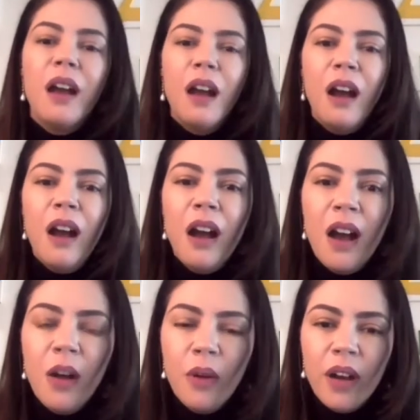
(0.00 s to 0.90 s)

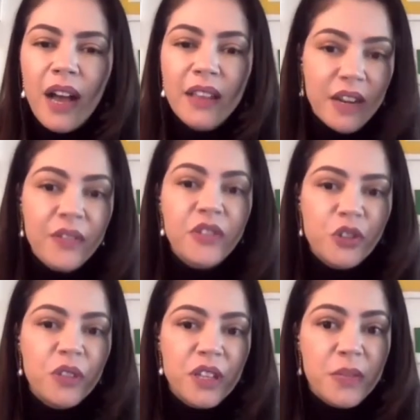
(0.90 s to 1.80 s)
uh, uh adherent
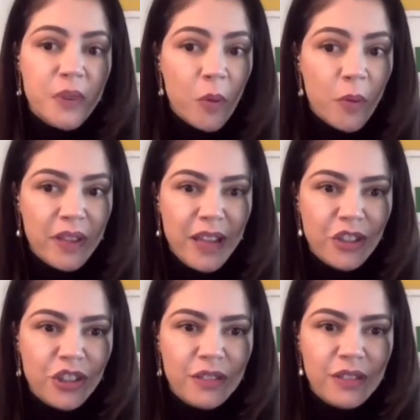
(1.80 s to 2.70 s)
to this
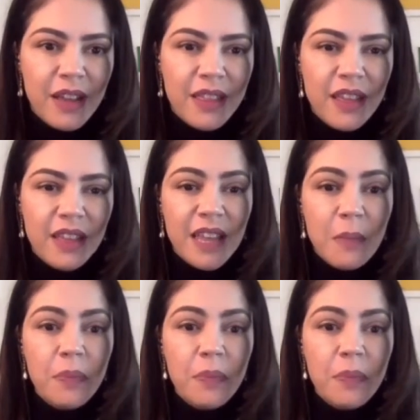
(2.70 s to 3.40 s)
recommendation. I think mm-hmm. the